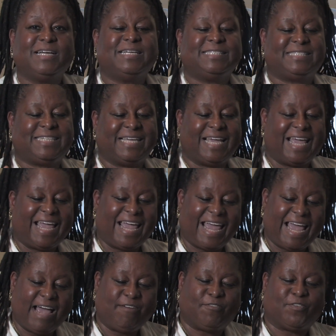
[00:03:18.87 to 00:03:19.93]
to
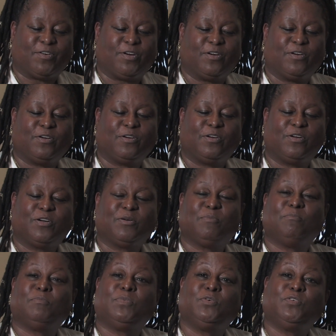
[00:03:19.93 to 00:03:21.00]
ever
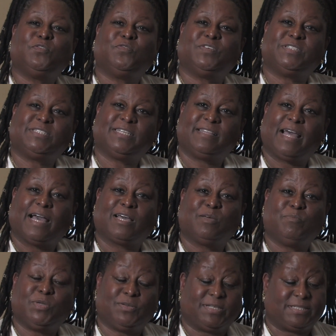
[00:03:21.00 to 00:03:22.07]
move into that
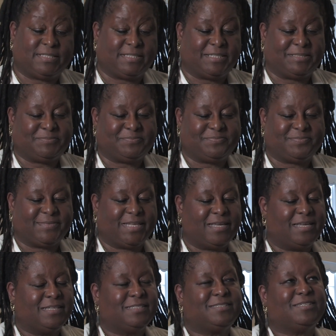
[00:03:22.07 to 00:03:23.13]
community.
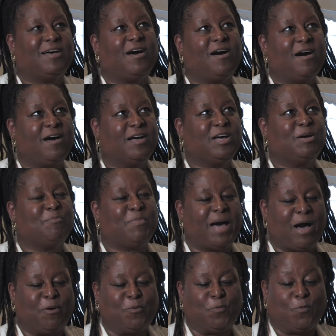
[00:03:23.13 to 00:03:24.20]
Talk
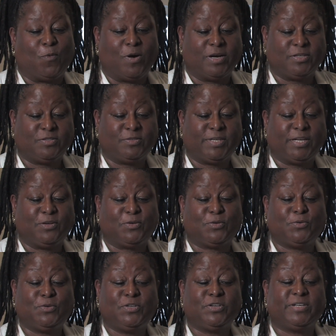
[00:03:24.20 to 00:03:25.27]
about wondering
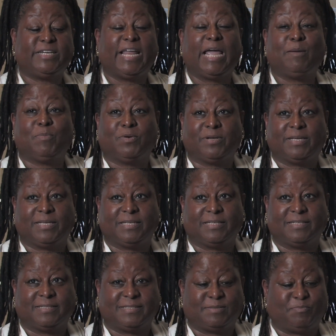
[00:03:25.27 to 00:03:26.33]
who your neighbor
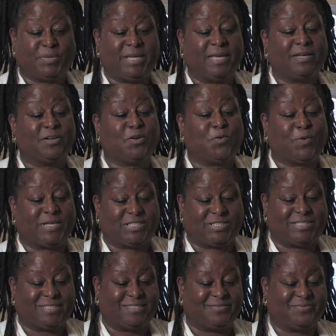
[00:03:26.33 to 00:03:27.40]
is being a
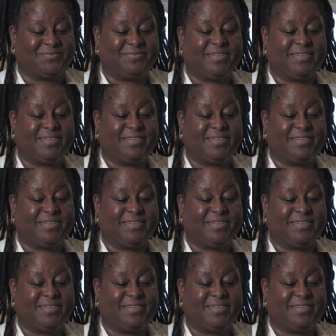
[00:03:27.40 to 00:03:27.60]
question.